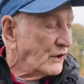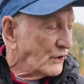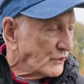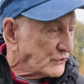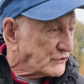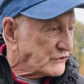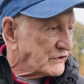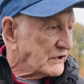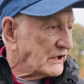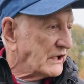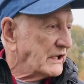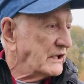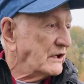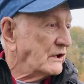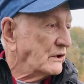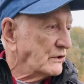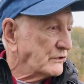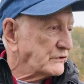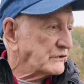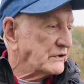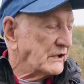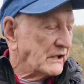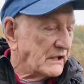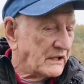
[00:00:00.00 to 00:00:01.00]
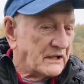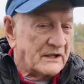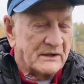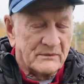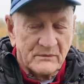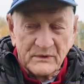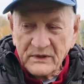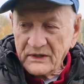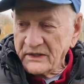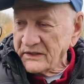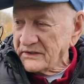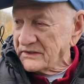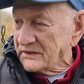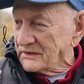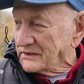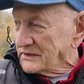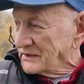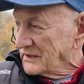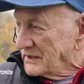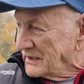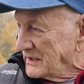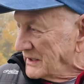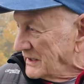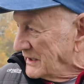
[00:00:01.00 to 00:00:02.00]
utterly, utterly
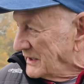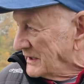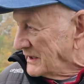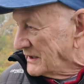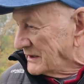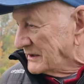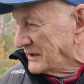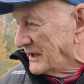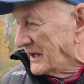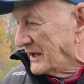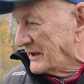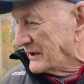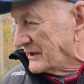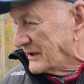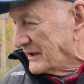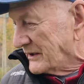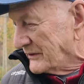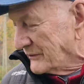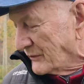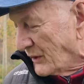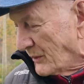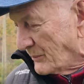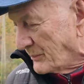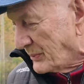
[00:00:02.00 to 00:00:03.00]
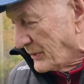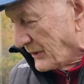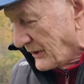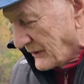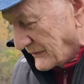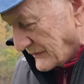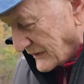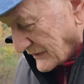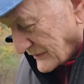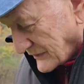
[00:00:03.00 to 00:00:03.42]
amazing. Like at one point,